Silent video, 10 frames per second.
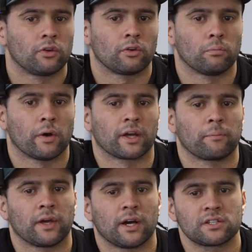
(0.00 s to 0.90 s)
You might
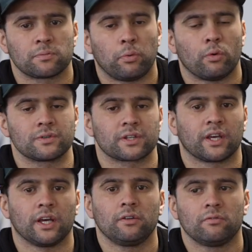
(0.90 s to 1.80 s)
be asked to pause
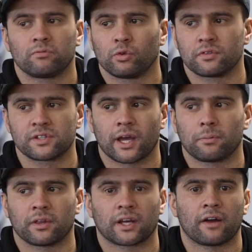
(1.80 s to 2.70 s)
again, do the
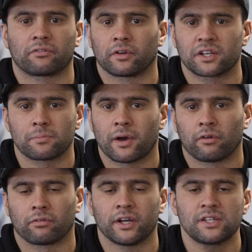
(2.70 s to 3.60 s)
same thing after X amount
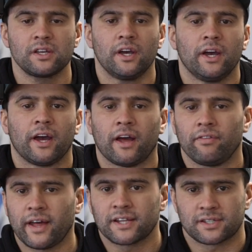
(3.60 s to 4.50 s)
of rest,
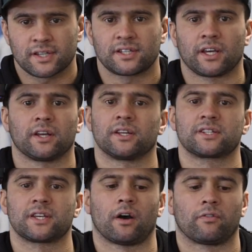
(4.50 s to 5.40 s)
and that's the set in
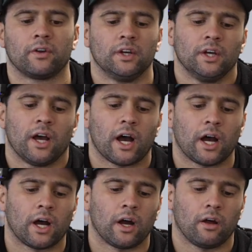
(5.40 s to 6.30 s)
itself.
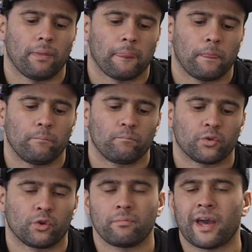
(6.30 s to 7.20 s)

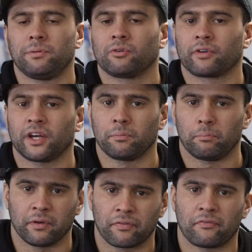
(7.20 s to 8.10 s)
You may be ready
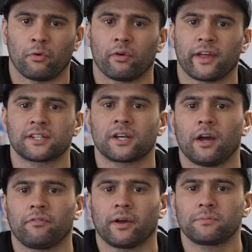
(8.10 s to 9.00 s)
before that
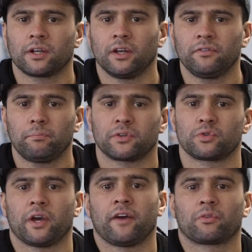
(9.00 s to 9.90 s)
time frame to lift, but
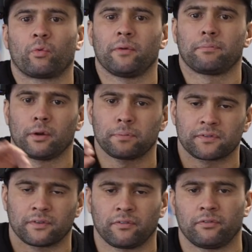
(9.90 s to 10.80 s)
you have to wait
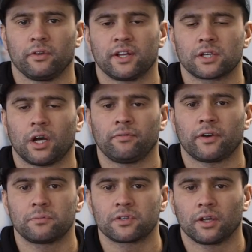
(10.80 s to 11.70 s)
purposefully for that time
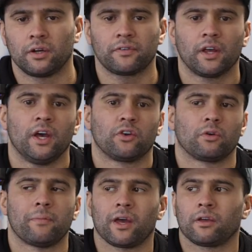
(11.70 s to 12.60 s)
frame to lift.
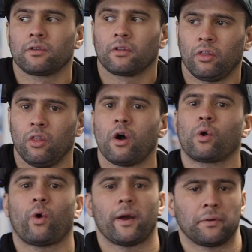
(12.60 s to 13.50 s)
You may not
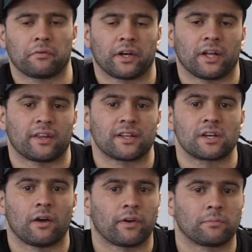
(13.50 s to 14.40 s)
quite be ready at that
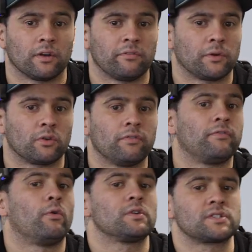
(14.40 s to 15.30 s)
time frame to lift, but you're
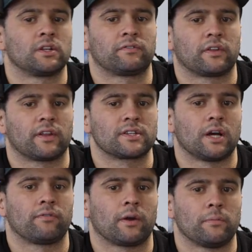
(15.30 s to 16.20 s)
forced to lift at that
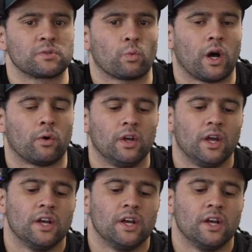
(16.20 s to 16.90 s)
time frame as well.